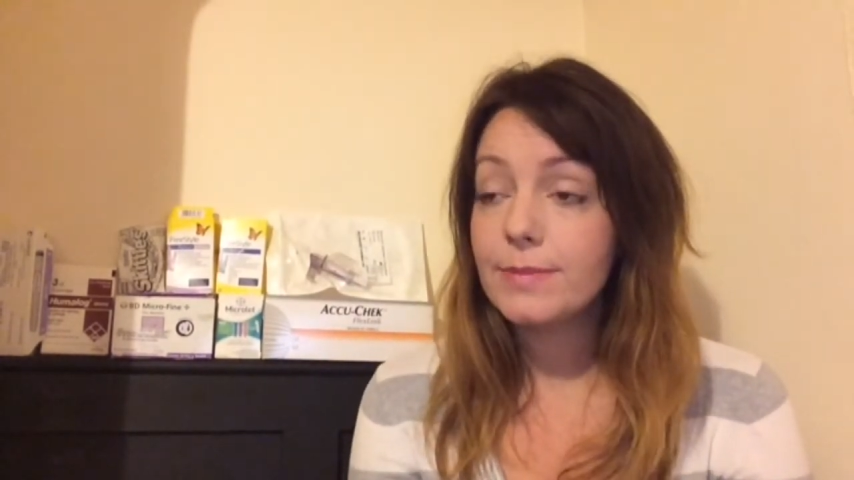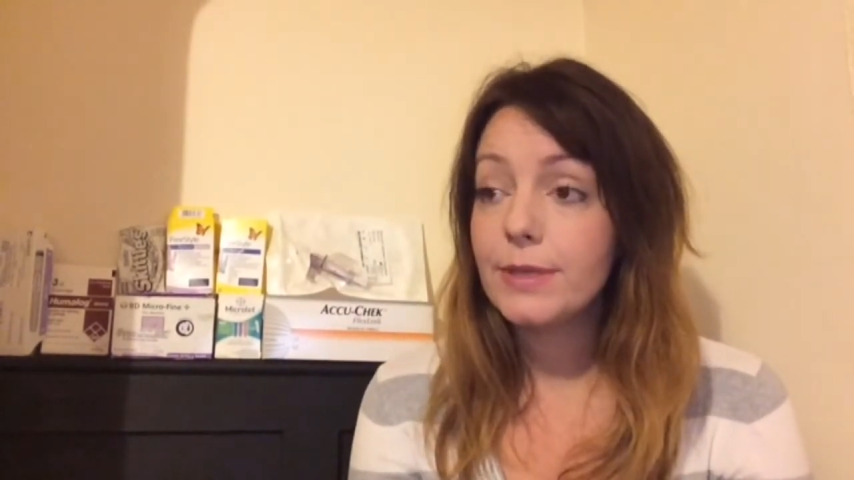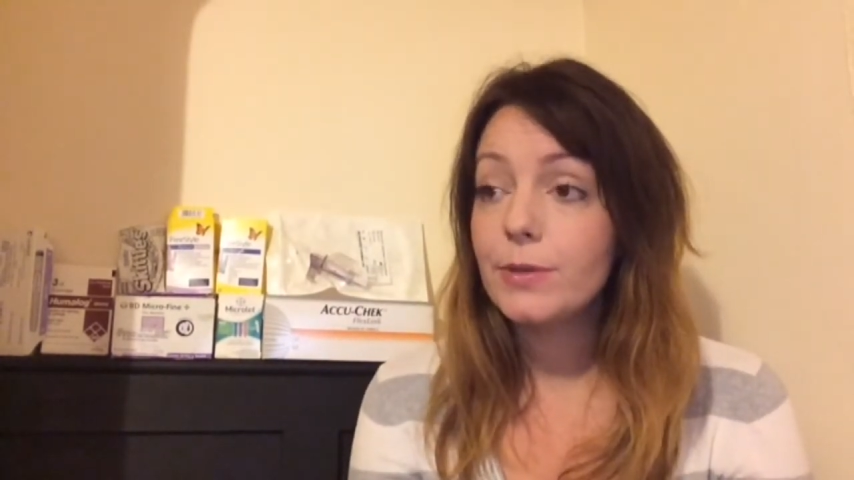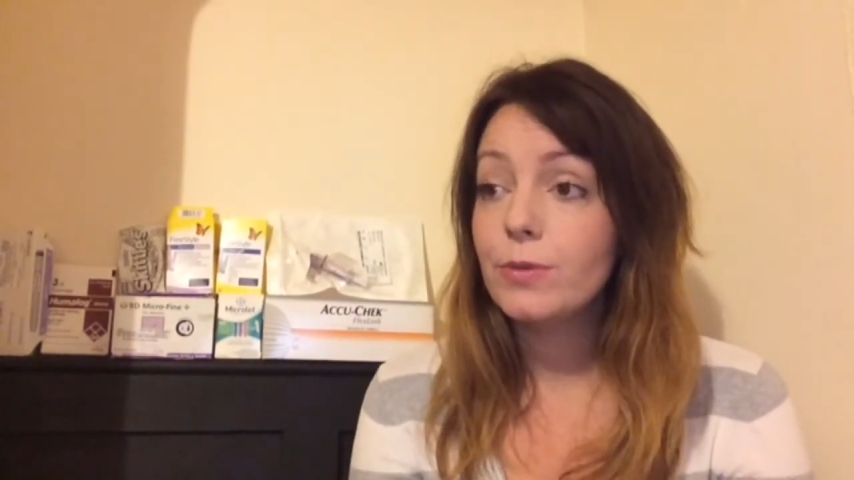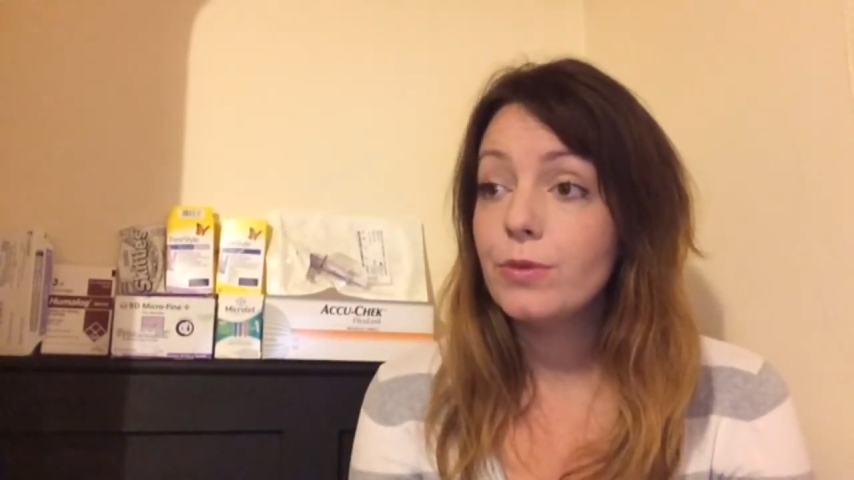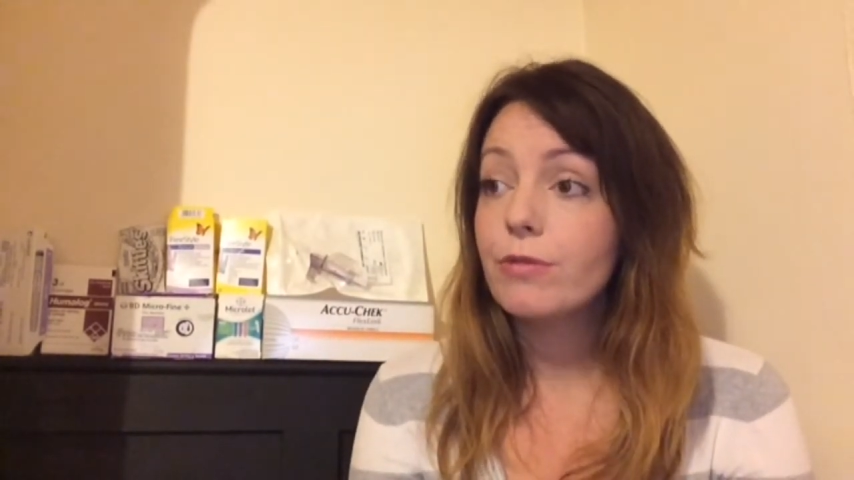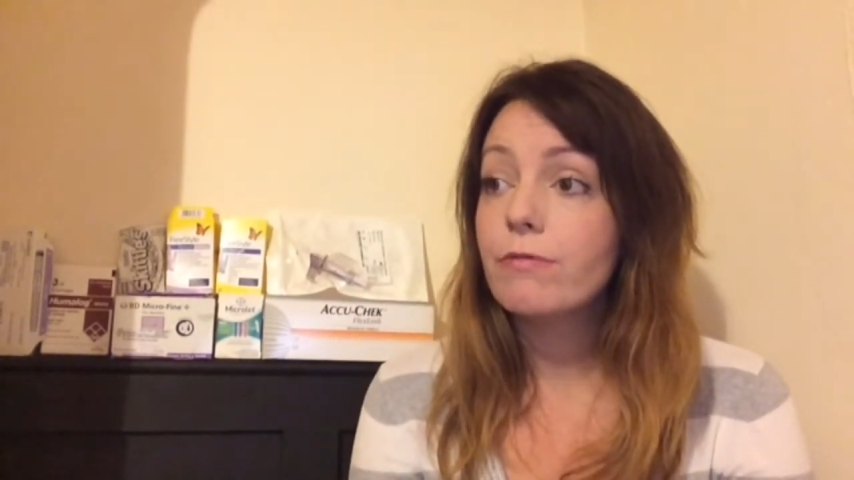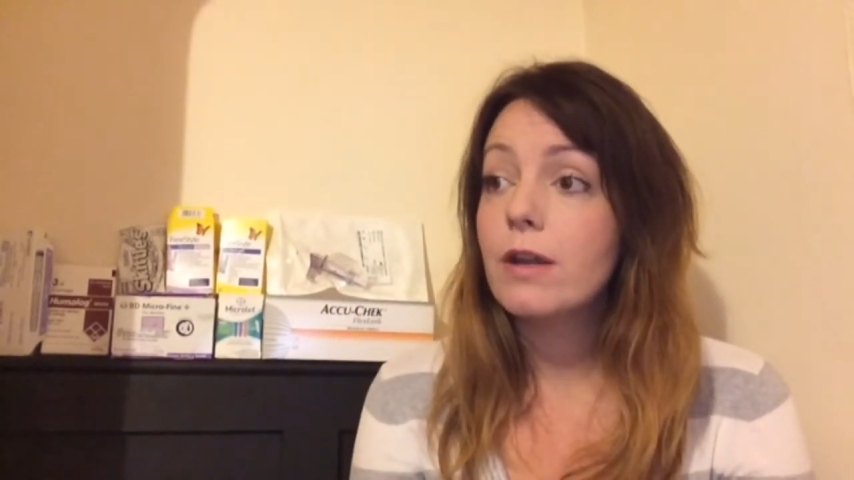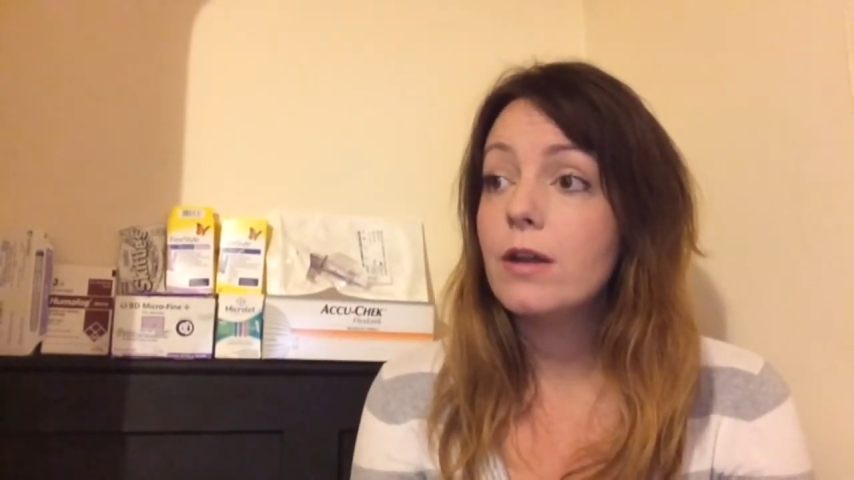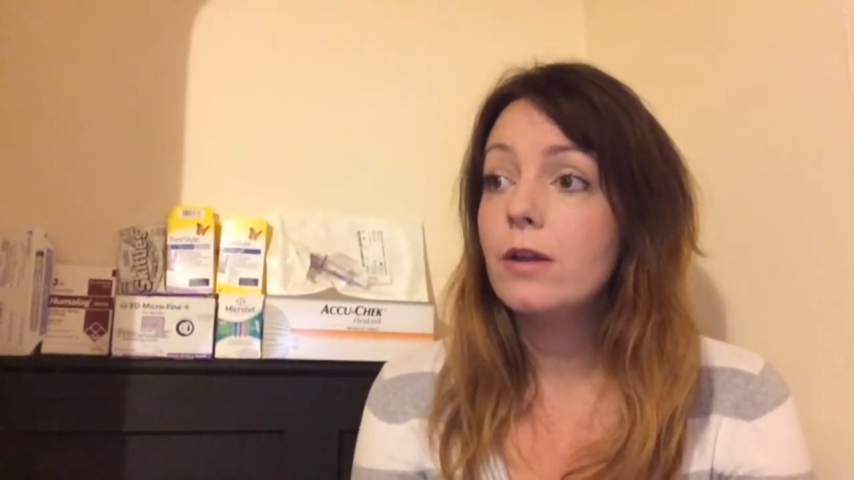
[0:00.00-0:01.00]
to be called
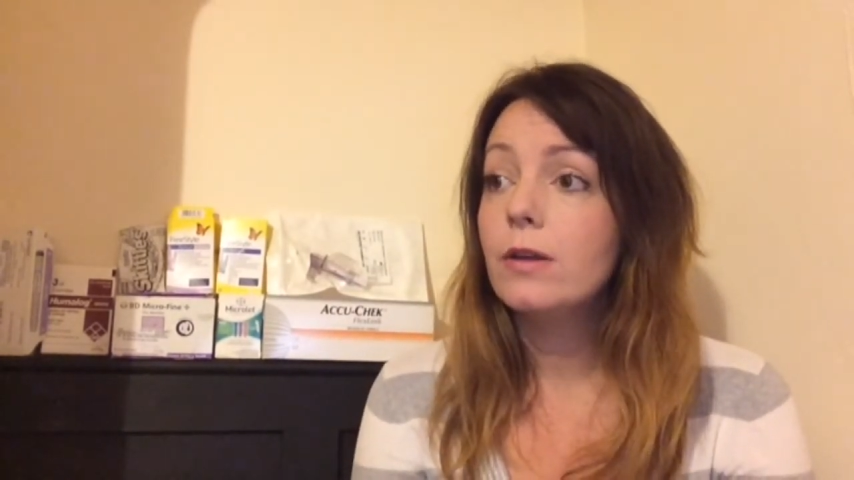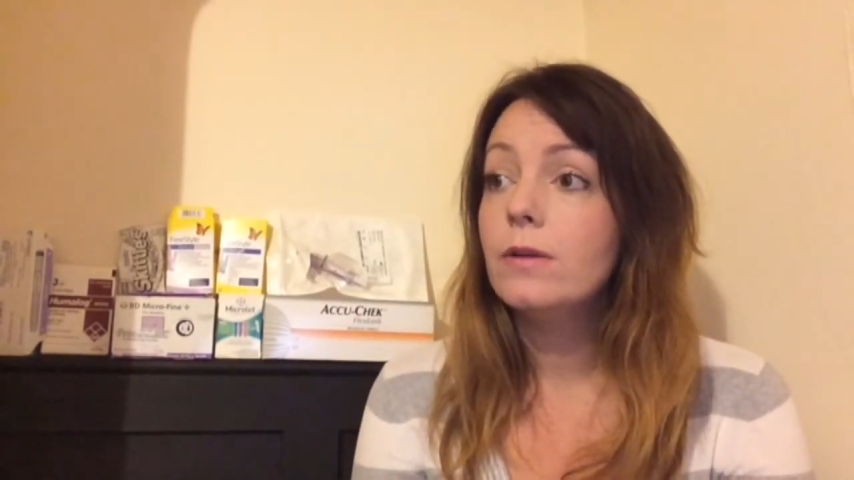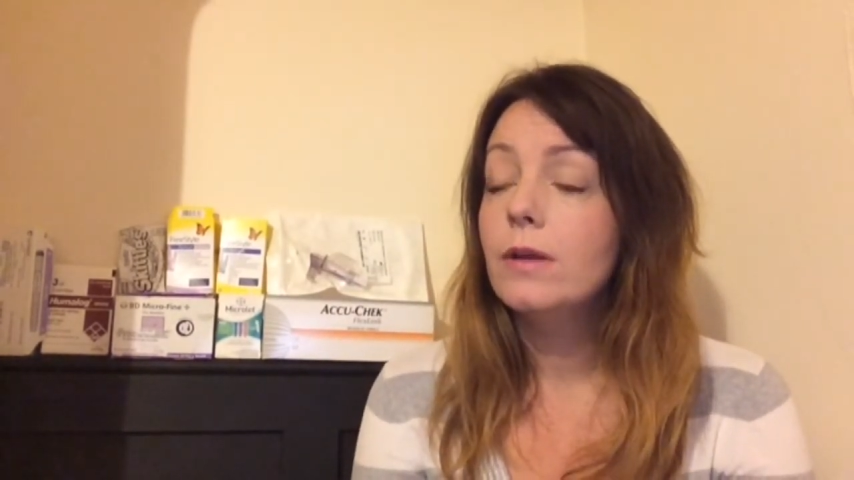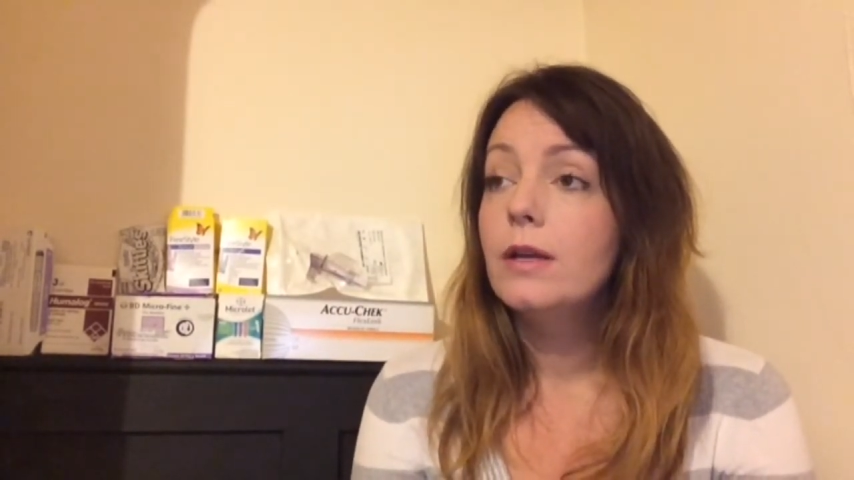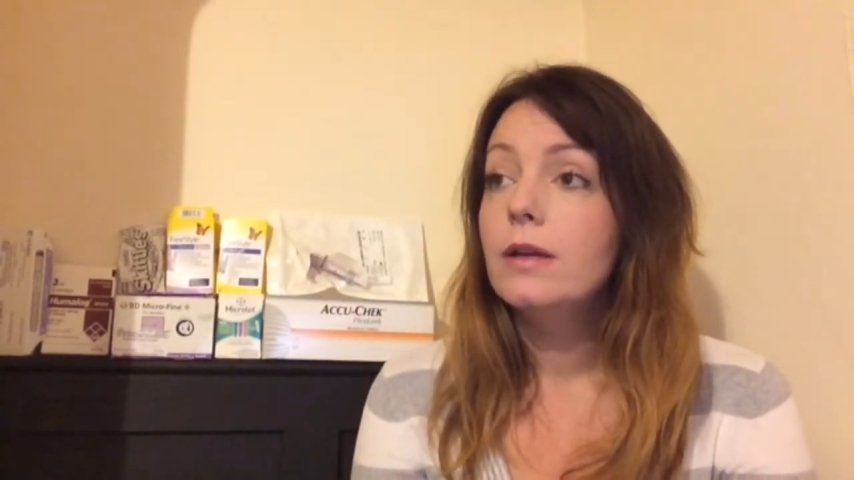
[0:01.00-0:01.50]
through.